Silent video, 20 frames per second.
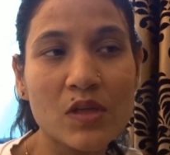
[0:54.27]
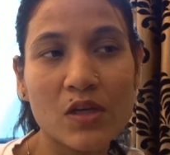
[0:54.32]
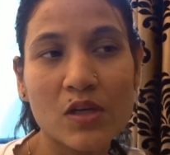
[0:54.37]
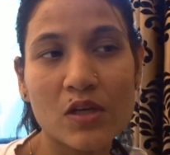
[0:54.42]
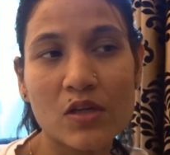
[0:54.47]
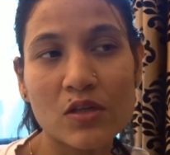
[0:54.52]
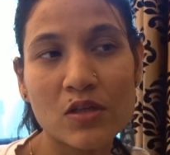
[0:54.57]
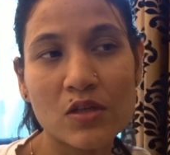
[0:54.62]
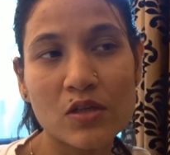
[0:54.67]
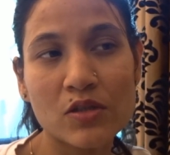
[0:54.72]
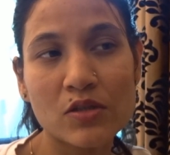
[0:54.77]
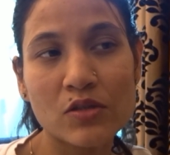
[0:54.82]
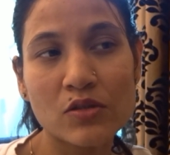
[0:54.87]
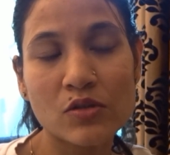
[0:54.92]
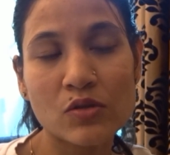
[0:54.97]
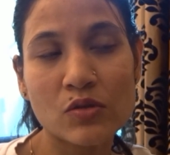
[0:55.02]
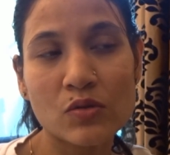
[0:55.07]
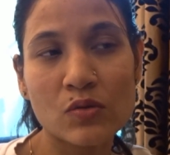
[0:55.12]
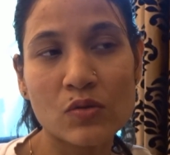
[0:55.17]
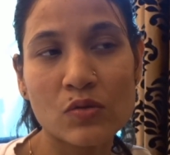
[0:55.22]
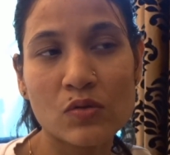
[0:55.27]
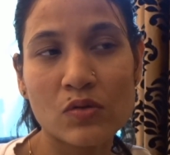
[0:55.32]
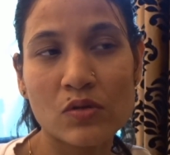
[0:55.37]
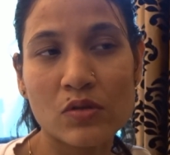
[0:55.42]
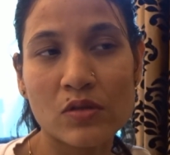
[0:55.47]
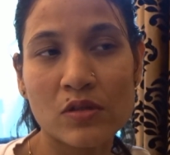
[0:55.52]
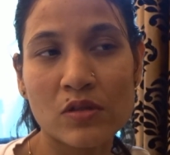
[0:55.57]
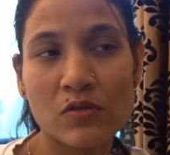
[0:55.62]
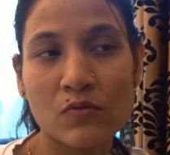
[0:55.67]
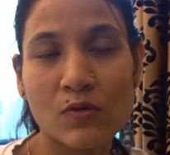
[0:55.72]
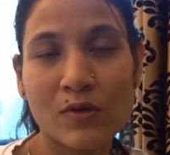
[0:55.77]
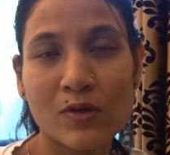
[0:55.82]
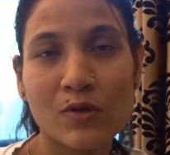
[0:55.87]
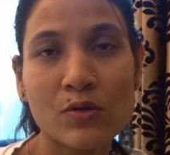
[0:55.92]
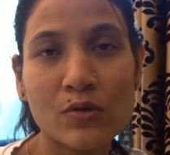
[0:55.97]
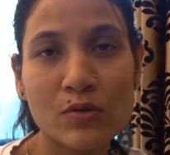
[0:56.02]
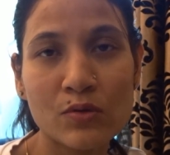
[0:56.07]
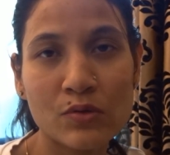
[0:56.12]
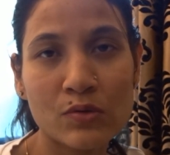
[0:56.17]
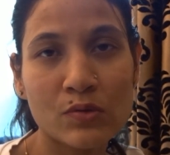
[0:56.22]
What
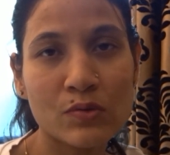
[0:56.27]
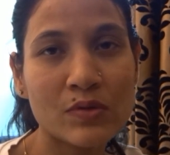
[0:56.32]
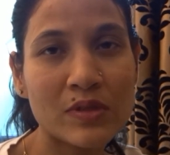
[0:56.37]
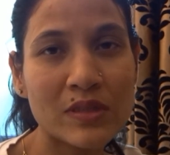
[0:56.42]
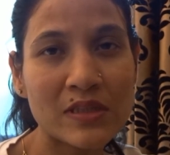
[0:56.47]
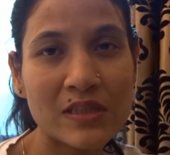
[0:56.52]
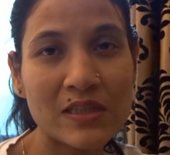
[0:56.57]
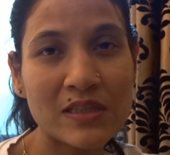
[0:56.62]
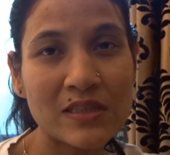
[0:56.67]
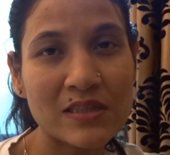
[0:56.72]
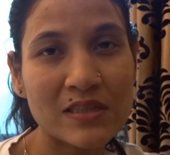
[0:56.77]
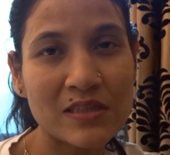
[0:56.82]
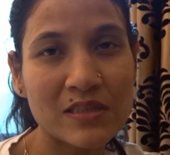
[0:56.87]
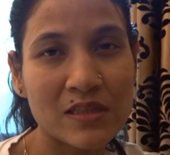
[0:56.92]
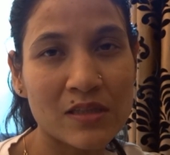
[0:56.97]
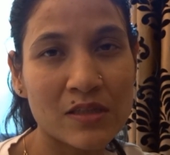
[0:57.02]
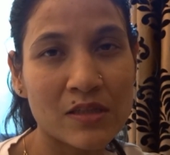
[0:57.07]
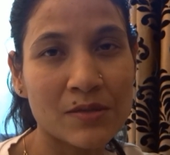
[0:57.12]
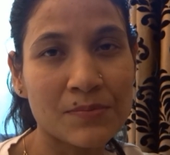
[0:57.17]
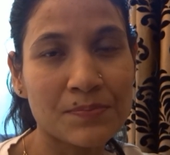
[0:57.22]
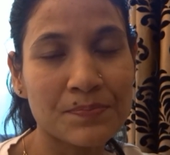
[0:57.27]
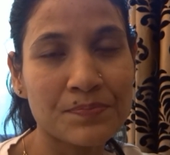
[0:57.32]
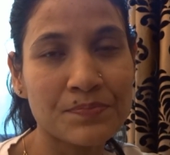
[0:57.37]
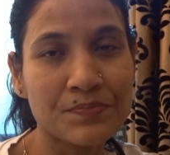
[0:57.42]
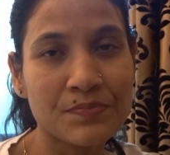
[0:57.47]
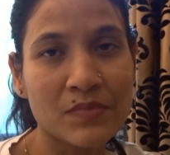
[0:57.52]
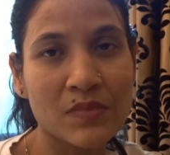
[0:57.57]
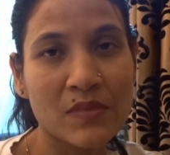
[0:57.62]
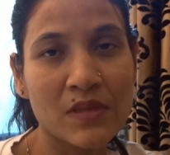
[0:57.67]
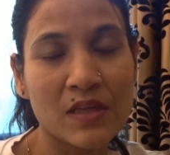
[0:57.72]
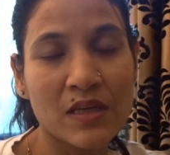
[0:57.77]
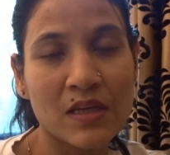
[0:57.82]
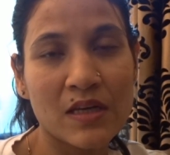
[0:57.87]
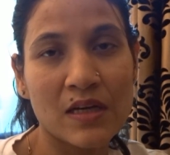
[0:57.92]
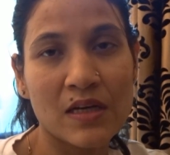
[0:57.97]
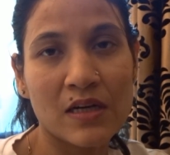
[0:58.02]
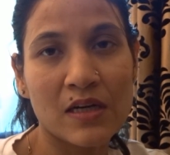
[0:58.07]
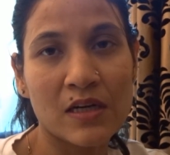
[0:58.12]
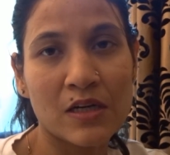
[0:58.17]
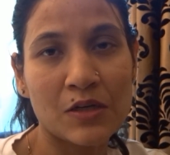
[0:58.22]
do you do in this
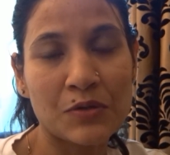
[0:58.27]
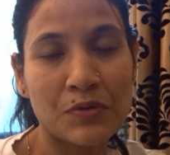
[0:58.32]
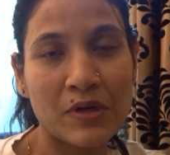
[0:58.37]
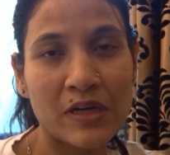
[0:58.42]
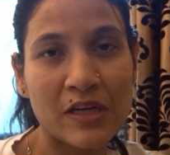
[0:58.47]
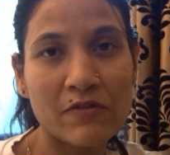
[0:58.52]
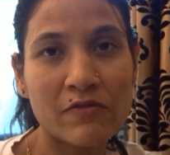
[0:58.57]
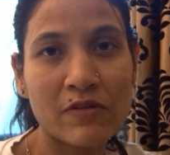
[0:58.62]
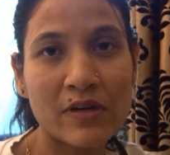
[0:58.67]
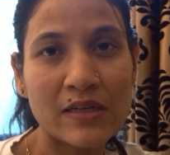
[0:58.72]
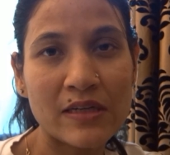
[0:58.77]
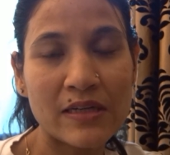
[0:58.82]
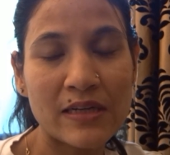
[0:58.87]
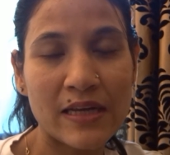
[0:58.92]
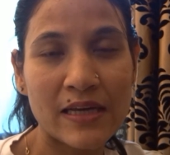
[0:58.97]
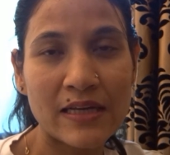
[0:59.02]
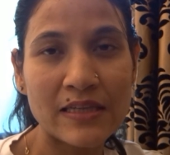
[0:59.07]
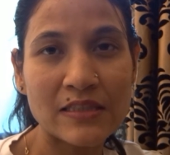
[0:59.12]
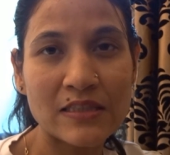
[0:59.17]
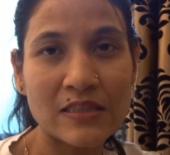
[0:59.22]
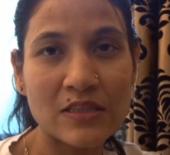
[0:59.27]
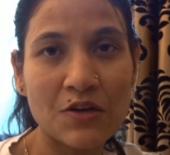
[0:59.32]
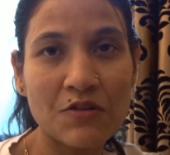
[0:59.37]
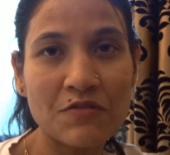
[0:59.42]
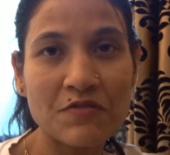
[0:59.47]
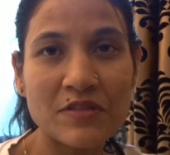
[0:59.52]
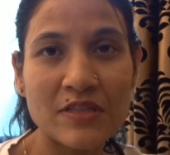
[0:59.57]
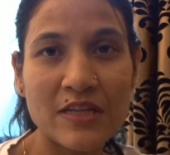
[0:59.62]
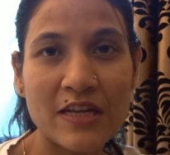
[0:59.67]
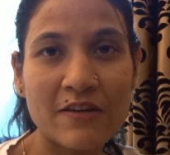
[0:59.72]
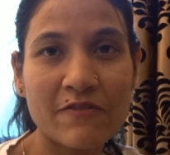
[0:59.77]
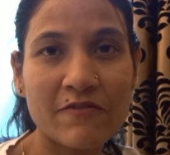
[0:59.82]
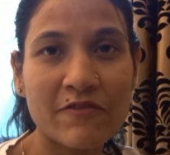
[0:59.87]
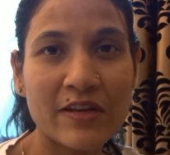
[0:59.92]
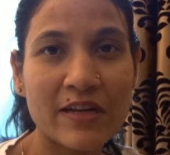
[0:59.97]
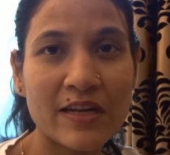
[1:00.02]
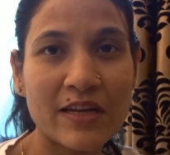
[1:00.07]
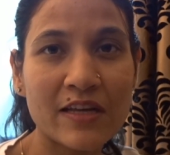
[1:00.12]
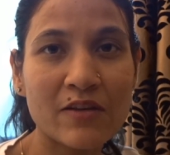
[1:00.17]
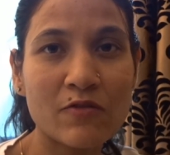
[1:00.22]
21 days of
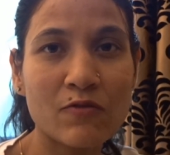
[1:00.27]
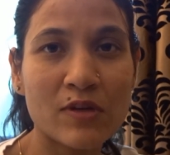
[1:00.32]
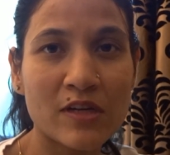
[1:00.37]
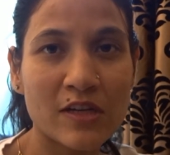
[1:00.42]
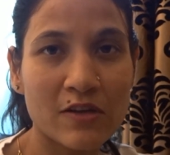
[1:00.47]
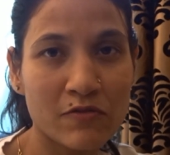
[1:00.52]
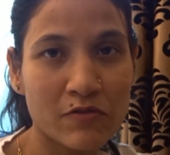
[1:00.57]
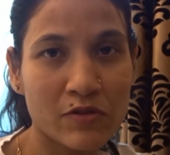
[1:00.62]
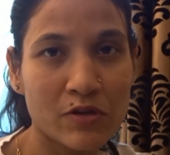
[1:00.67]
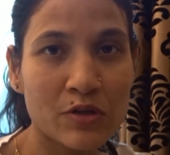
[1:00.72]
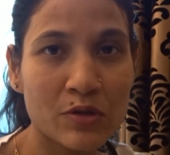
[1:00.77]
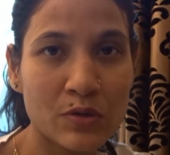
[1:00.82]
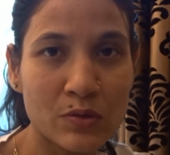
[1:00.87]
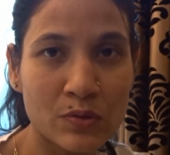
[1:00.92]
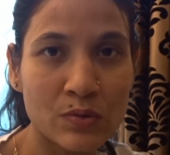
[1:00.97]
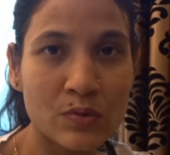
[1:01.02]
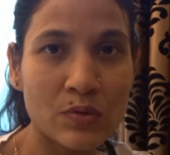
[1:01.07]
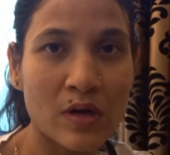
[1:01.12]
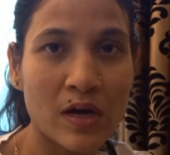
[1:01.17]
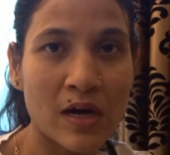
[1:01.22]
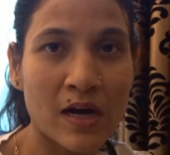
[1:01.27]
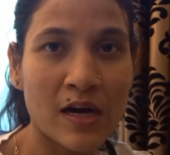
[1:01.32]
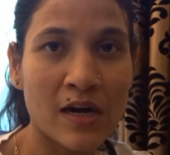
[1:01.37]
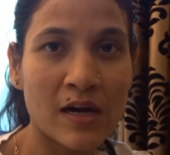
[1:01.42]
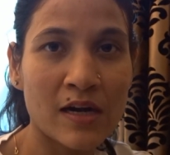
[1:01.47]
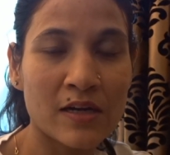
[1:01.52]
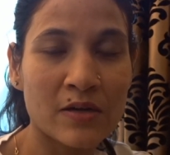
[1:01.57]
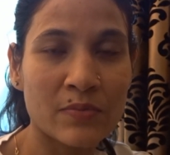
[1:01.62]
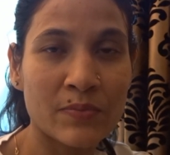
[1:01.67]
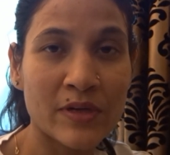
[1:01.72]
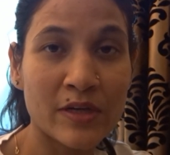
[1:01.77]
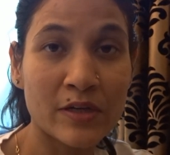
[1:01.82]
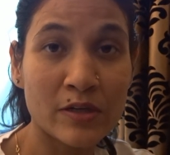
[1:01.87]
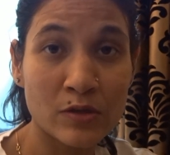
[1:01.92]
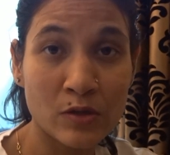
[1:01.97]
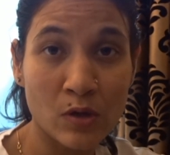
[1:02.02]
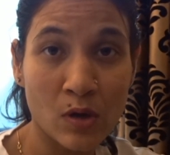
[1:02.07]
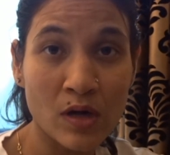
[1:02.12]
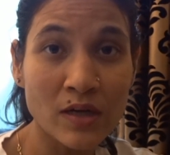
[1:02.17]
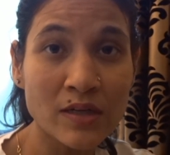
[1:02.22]
self-healing? Whatever you are
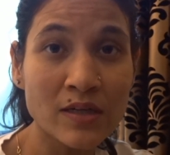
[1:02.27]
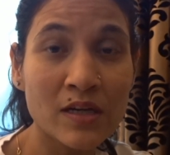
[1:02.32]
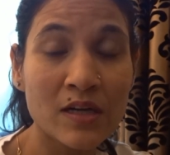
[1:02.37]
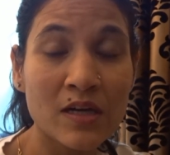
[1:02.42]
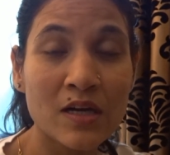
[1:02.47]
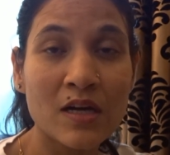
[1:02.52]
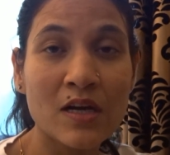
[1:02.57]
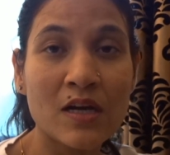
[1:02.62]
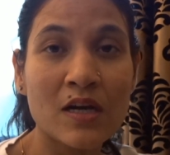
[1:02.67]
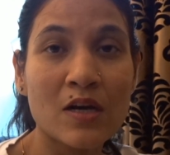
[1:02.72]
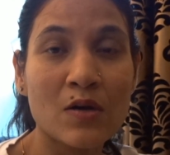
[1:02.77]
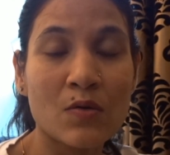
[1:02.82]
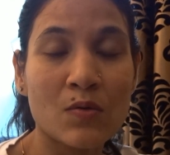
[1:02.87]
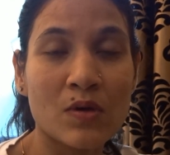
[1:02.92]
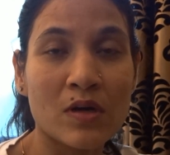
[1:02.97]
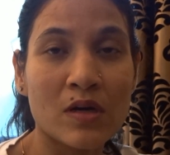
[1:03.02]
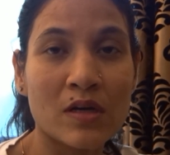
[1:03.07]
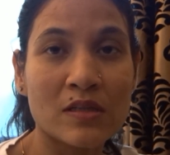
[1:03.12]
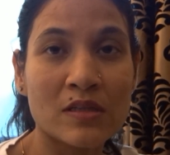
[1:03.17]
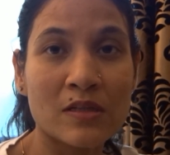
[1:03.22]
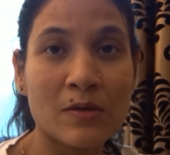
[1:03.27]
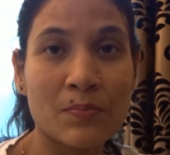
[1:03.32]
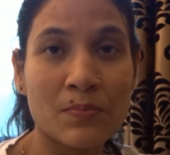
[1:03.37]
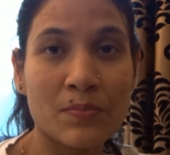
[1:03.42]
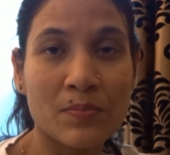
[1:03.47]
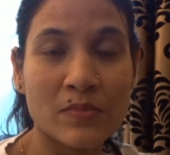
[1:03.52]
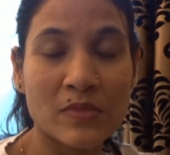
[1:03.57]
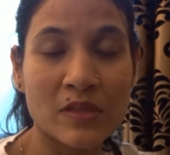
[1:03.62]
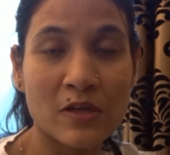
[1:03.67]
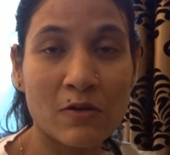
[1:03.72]
being taught, the